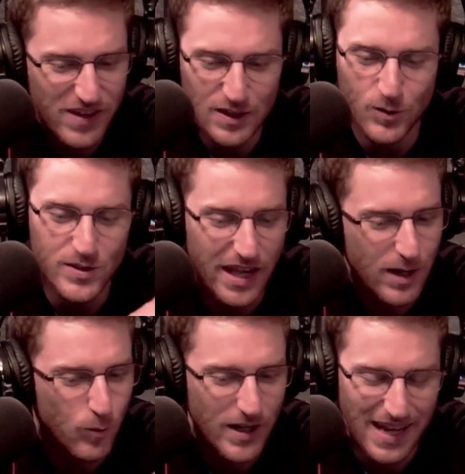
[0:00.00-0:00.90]
feels
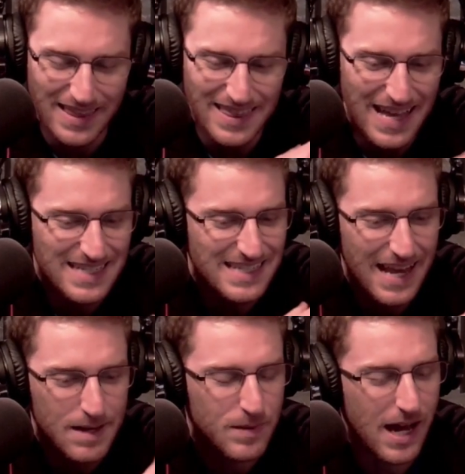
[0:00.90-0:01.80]
like we're getting that
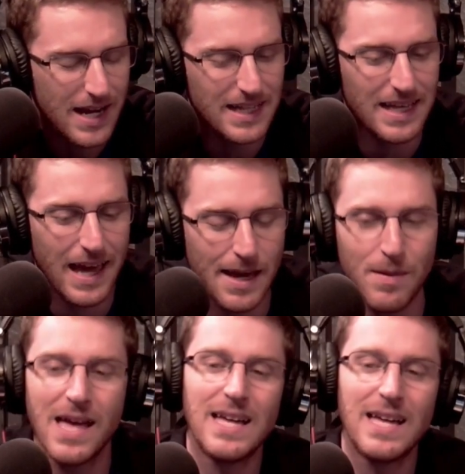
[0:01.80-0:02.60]
same kind of game.